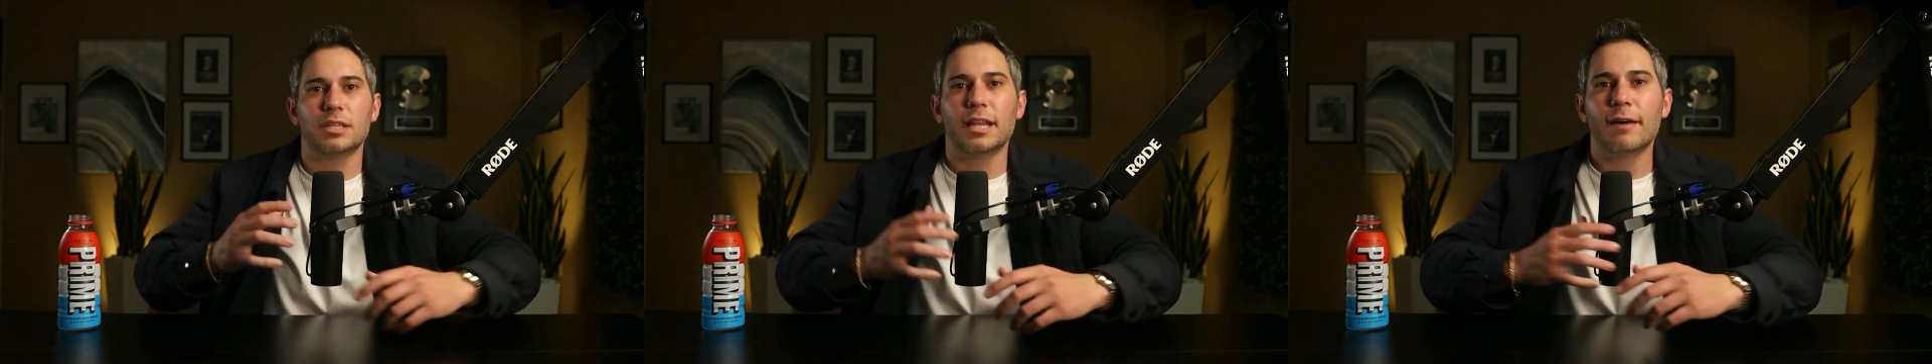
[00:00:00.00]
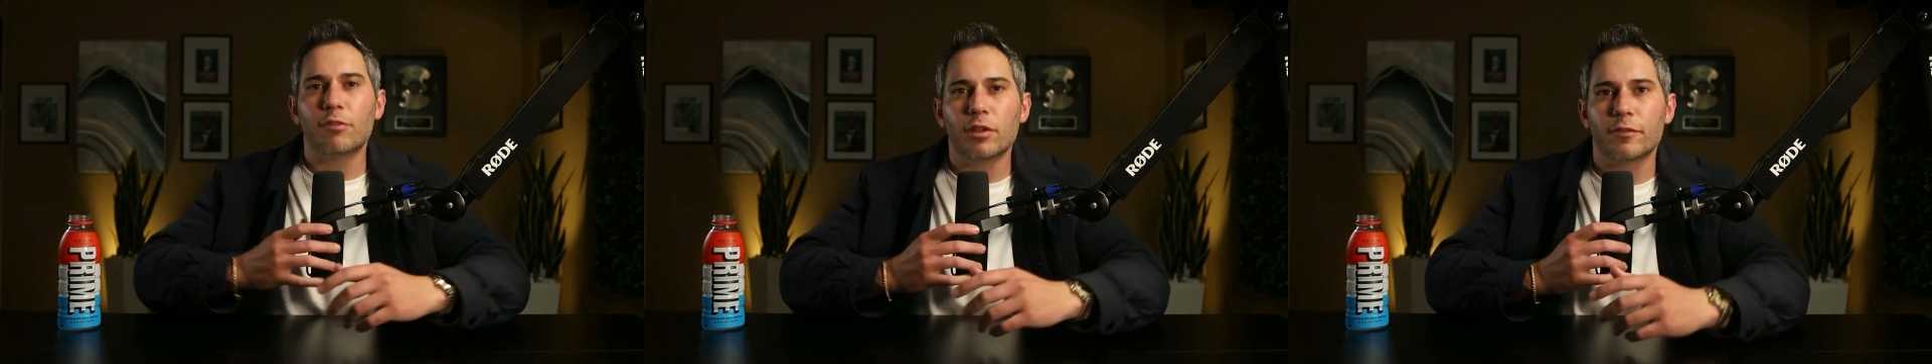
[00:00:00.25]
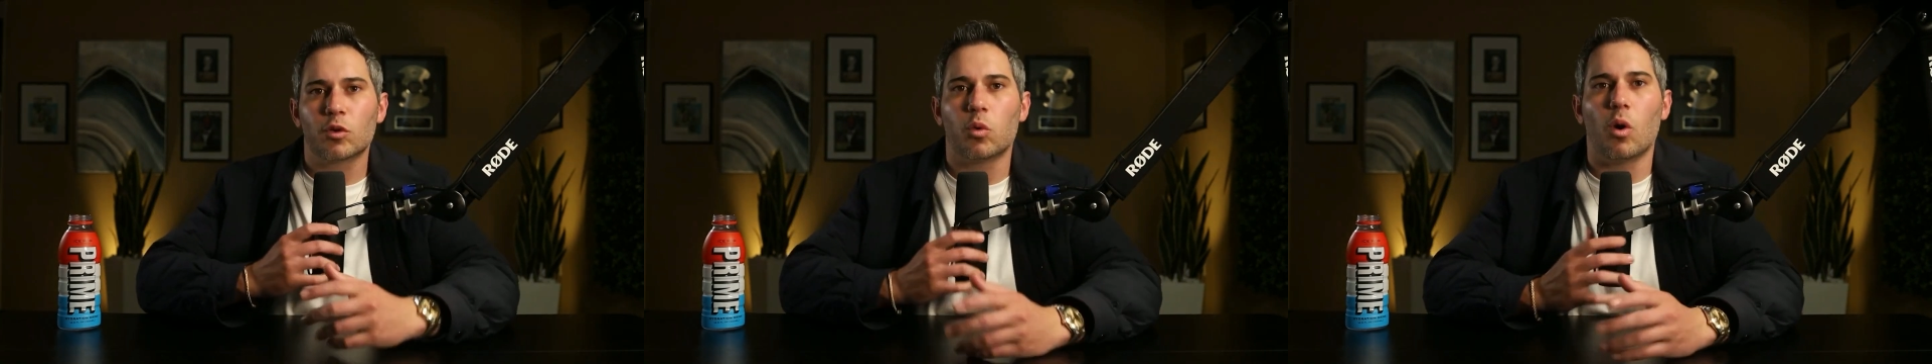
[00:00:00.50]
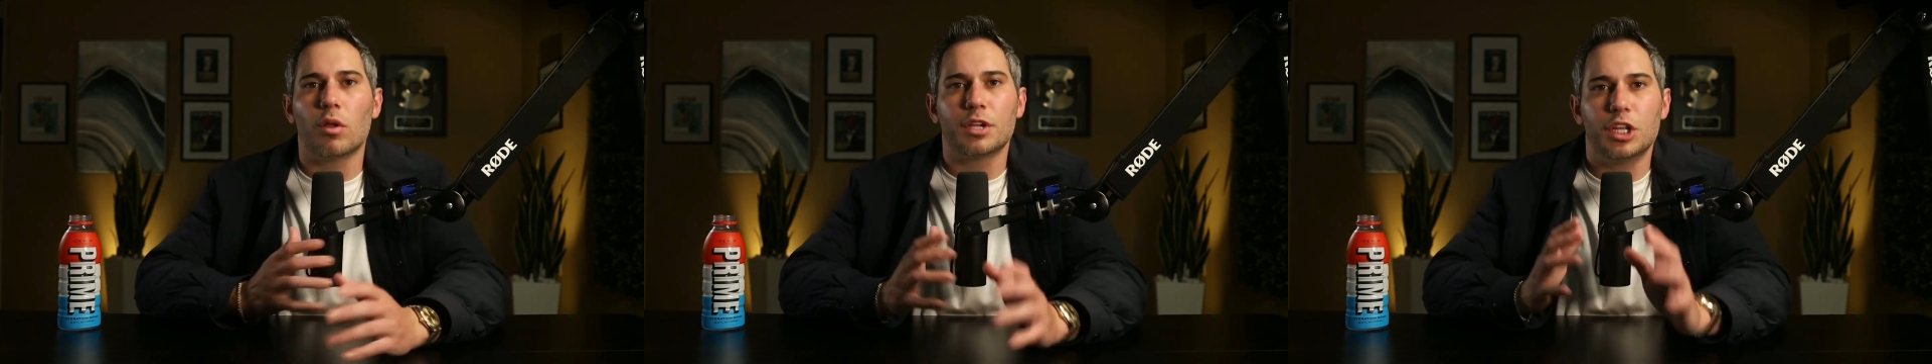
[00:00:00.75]
level of
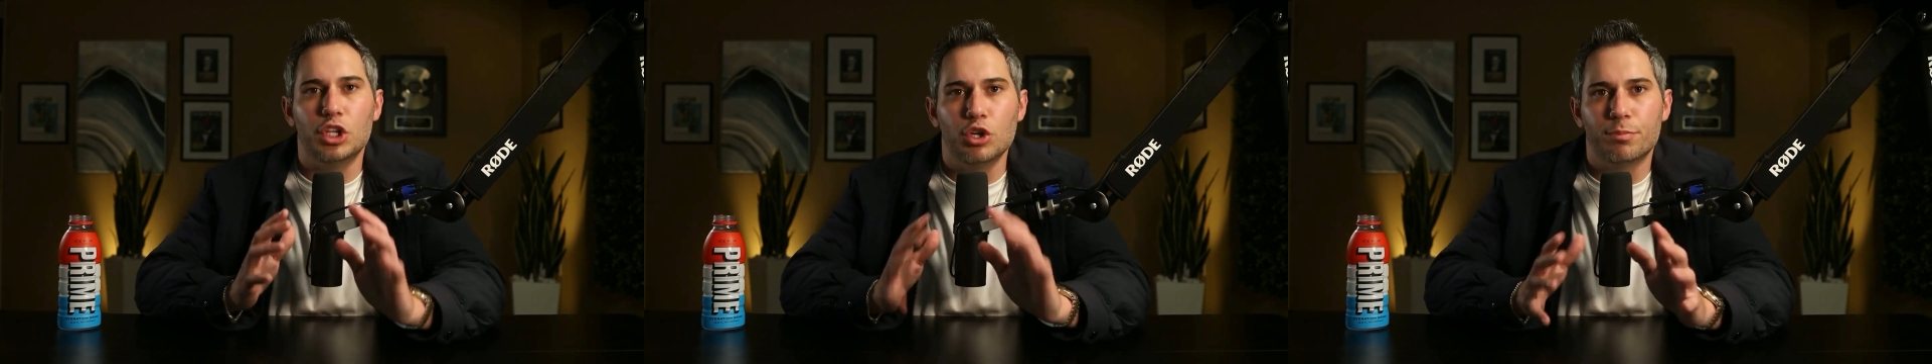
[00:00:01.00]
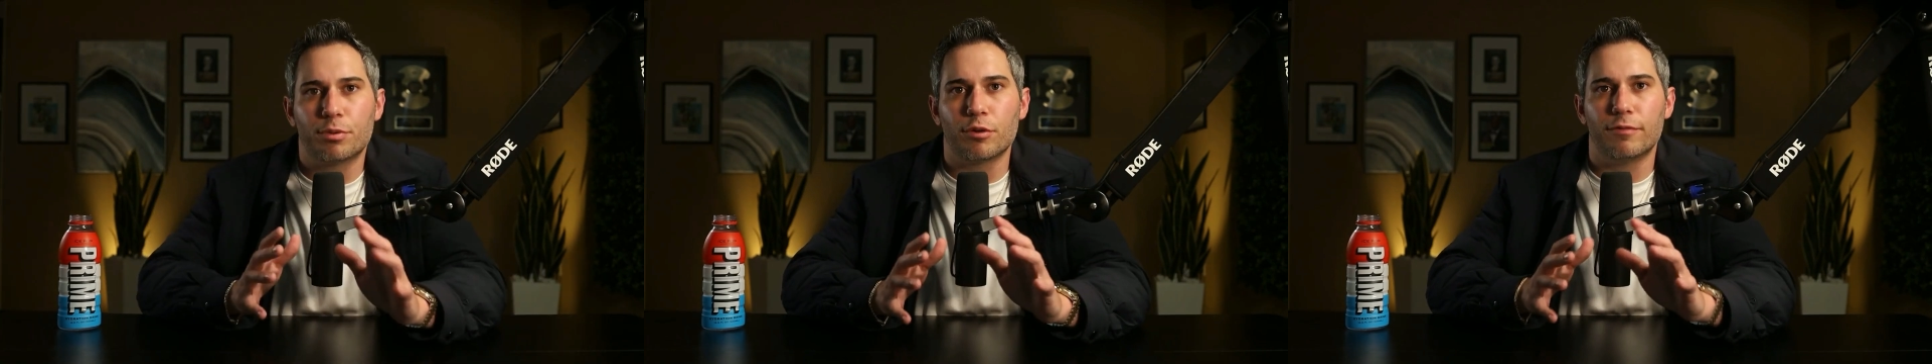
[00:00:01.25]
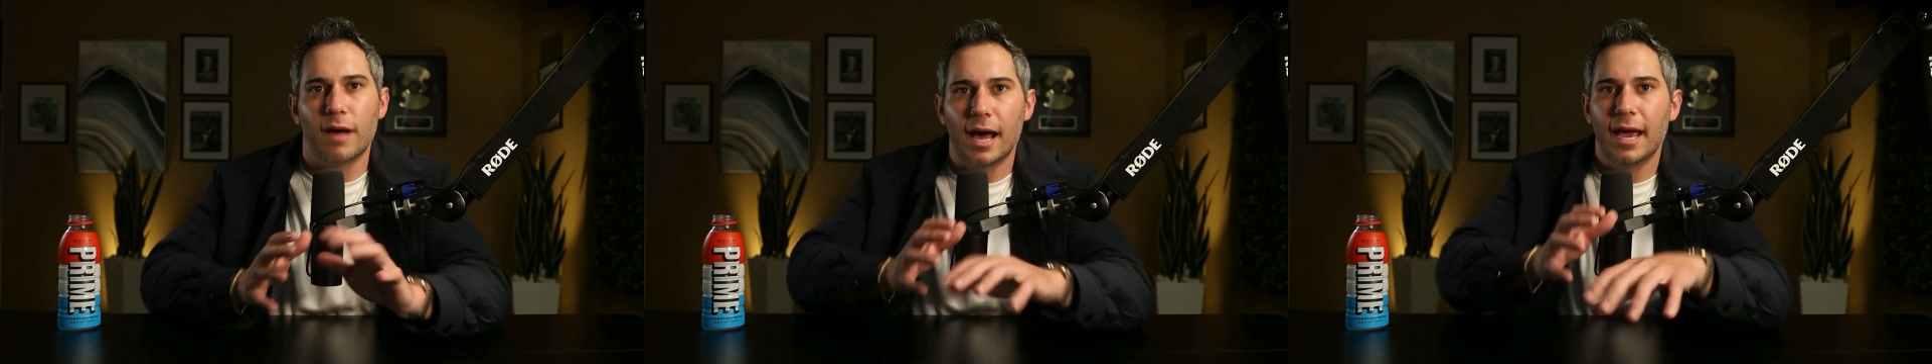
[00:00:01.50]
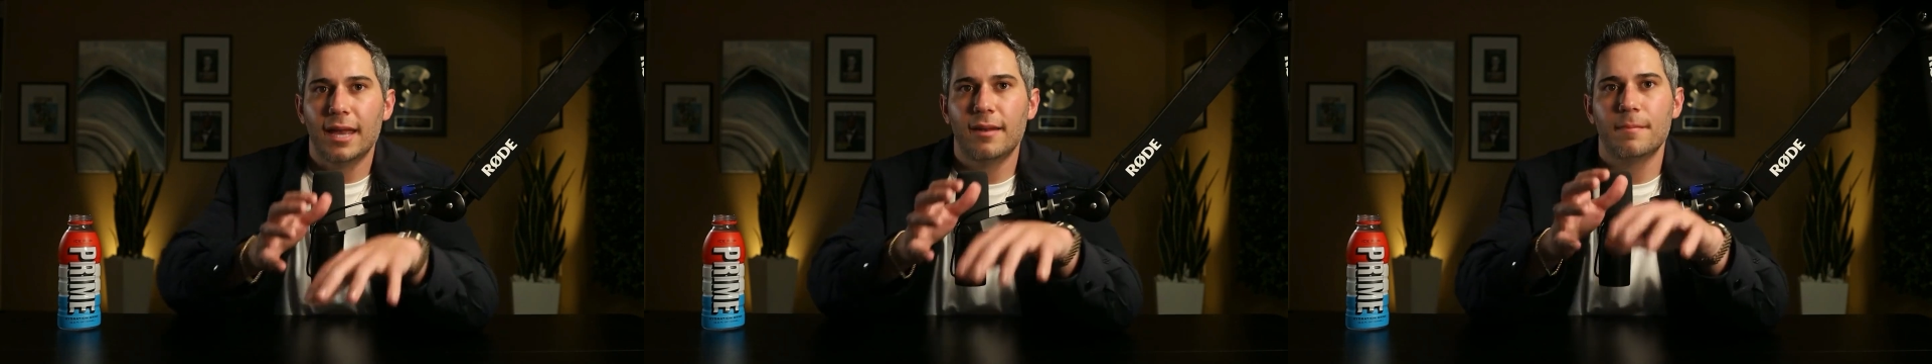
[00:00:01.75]
quality you
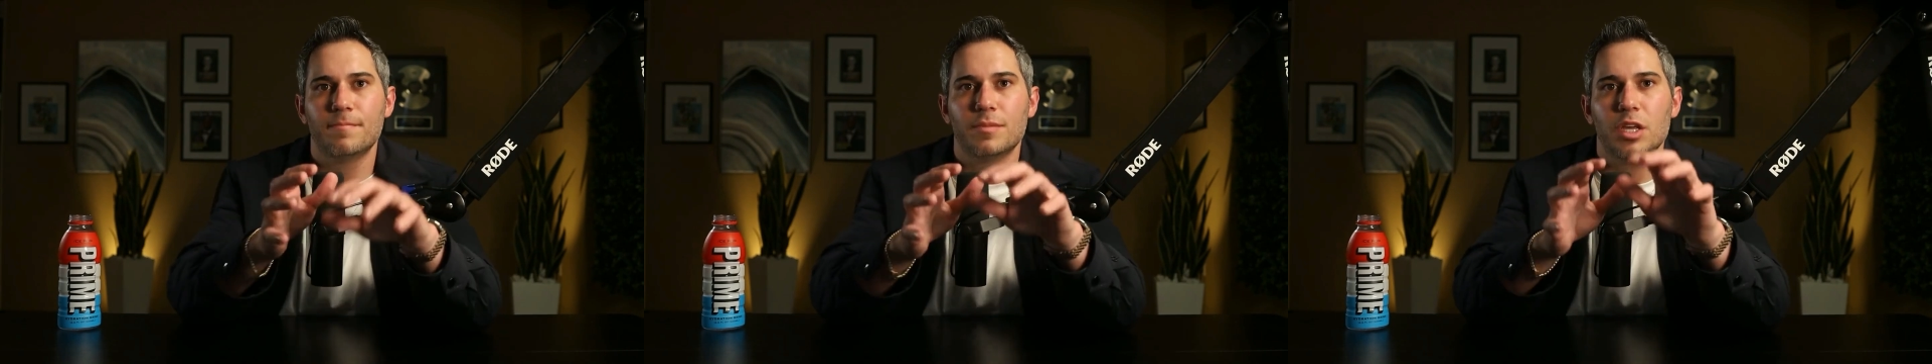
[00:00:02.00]
provide